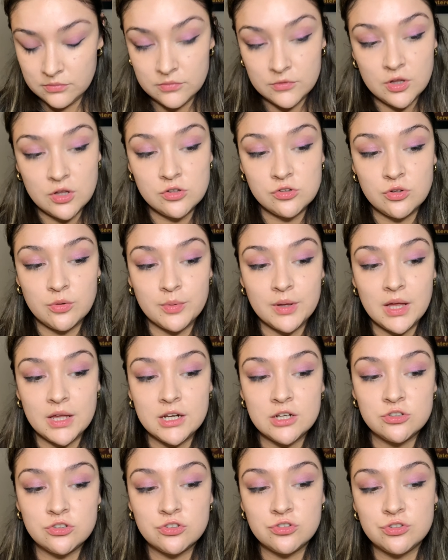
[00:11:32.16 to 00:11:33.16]
So I'm kind
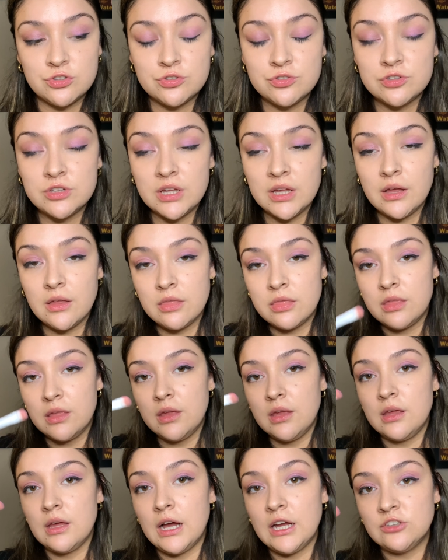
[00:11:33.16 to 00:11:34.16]
of just using
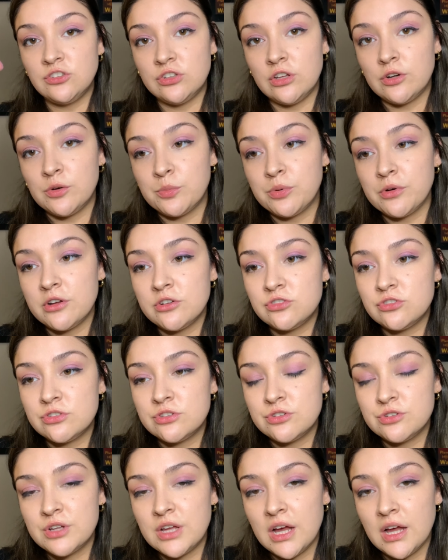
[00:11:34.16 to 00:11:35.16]
the eyeshadow brush
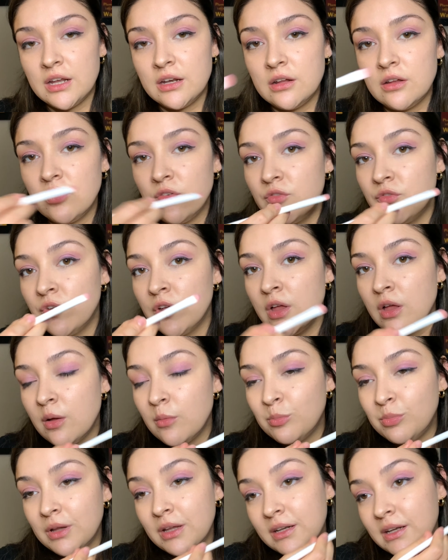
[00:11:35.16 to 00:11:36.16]
to kind of
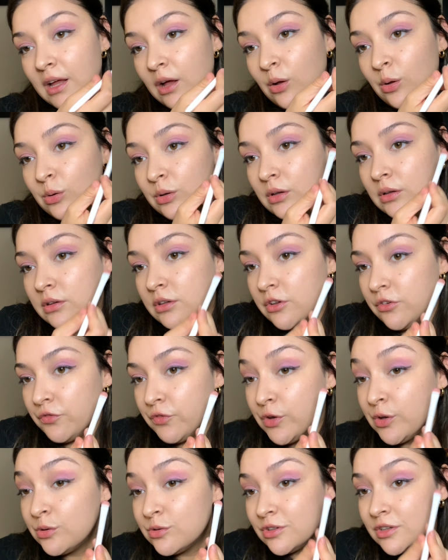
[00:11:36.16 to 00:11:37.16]
blend out,
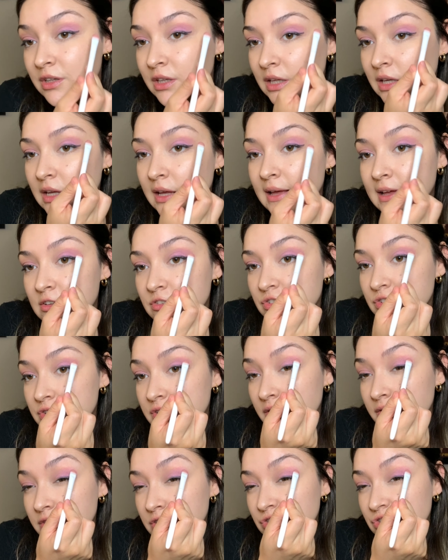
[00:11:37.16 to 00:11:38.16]
diffuse the edges
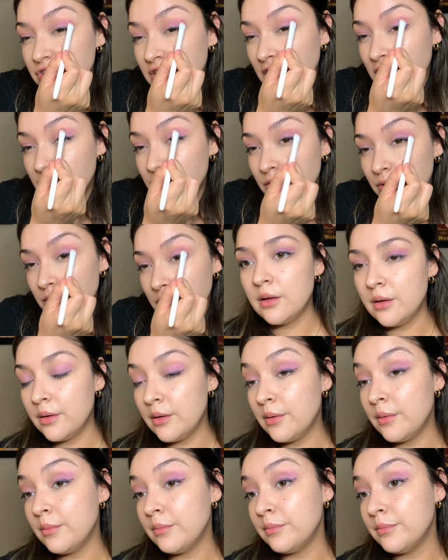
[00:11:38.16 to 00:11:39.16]
of the shadow.
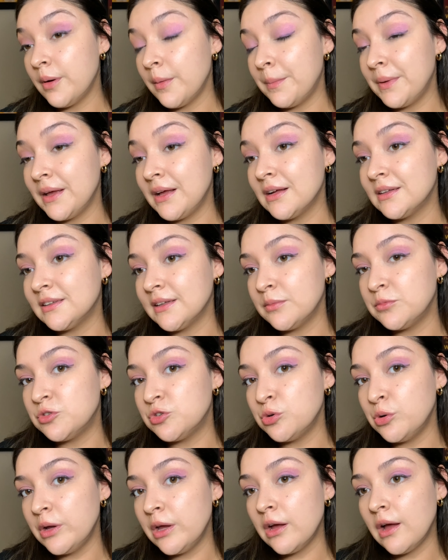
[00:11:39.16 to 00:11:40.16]
But because I'm
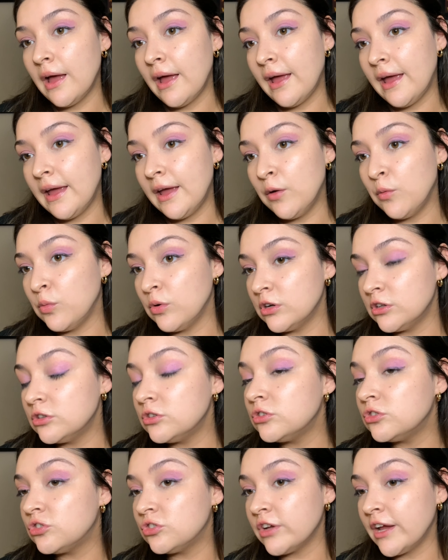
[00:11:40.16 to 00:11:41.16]
doing a
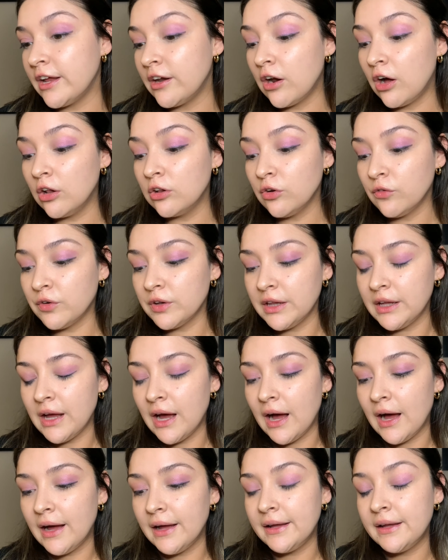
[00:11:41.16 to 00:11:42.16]
one shade all over the
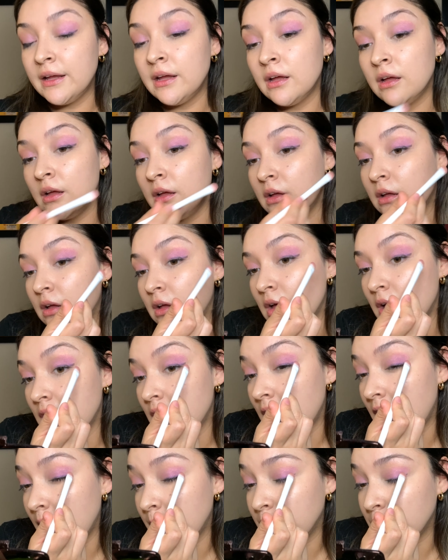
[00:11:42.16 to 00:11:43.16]
eye,
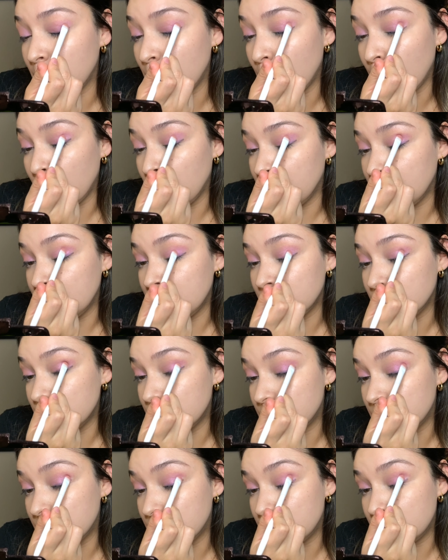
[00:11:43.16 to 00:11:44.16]
I'm going
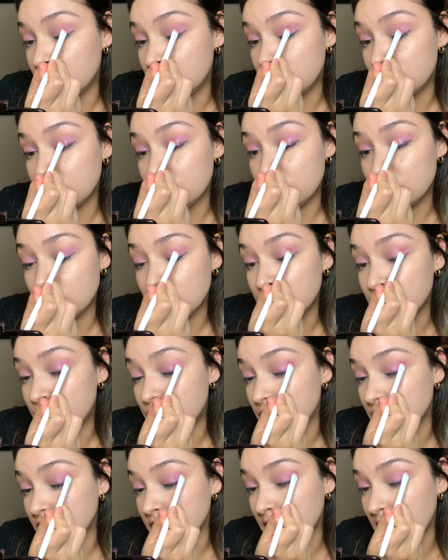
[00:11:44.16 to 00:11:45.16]
to
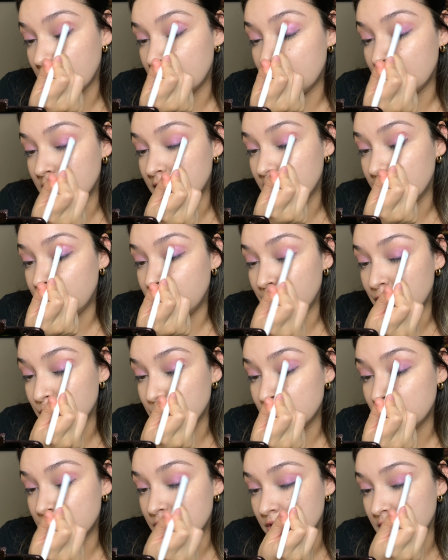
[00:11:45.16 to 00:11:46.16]
just kind of
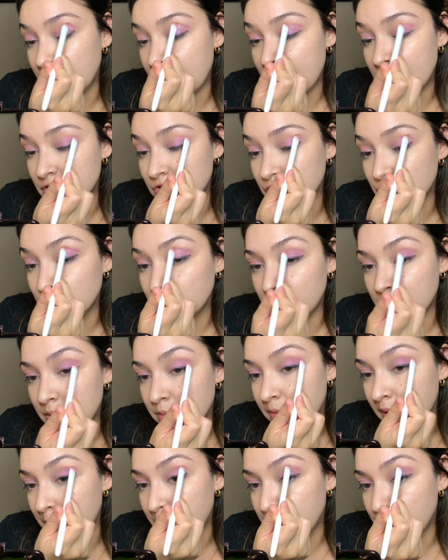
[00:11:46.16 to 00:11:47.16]
diffuse the edges with
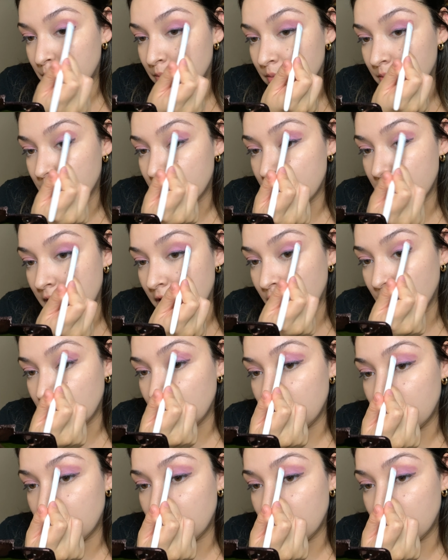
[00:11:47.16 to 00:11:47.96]
my no,